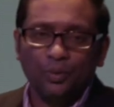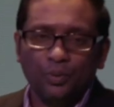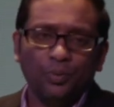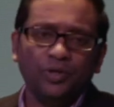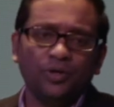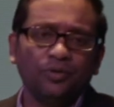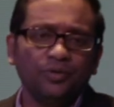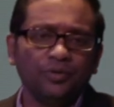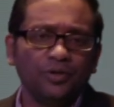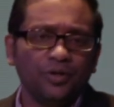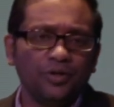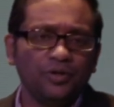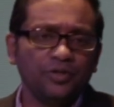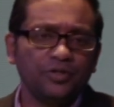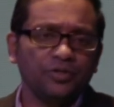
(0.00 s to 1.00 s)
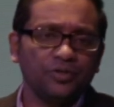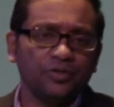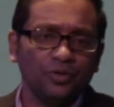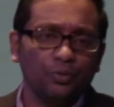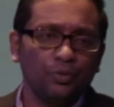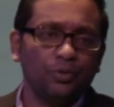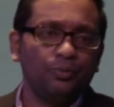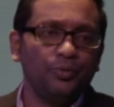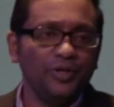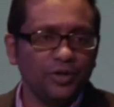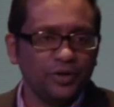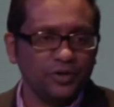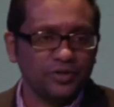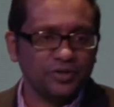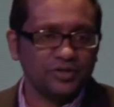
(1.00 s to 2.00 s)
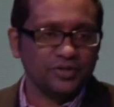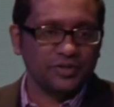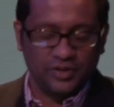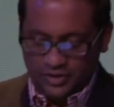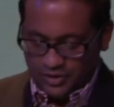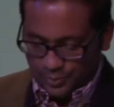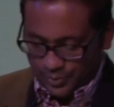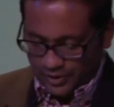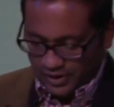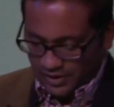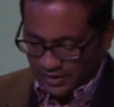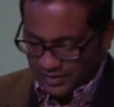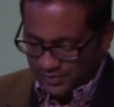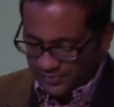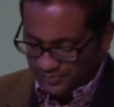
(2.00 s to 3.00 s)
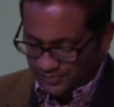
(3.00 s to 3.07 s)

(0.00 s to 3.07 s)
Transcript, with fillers: We don't nurse or rehearse the pain.